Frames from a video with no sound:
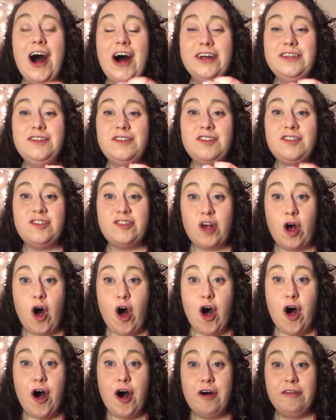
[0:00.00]

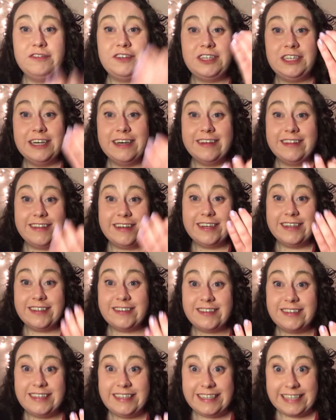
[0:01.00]
unsolved to
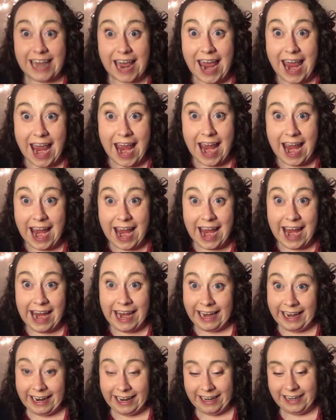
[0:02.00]
this
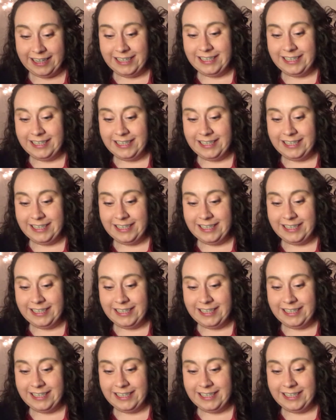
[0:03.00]
day.